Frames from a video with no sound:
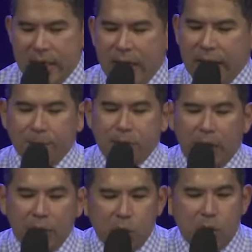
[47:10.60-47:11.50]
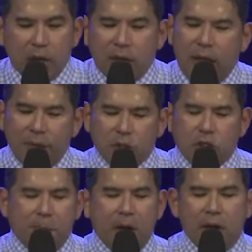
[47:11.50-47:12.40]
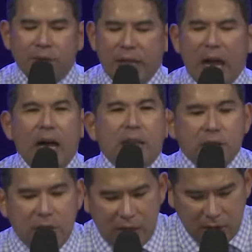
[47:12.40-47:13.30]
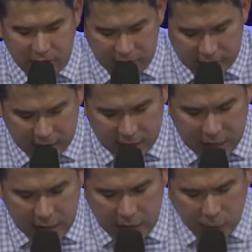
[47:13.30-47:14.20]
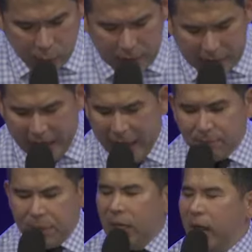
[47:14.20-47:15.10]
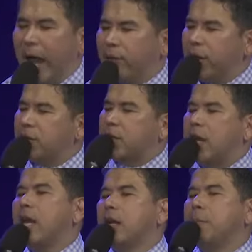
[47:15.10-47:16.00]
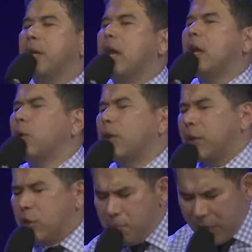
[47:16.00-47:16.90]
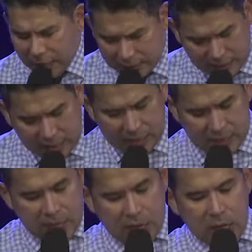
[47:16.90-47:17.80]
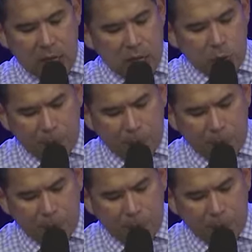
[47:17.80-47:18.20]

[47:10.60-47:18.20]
And I'm telling you here today, the Spirit of God is here. If we can be like this king to begin with humility, with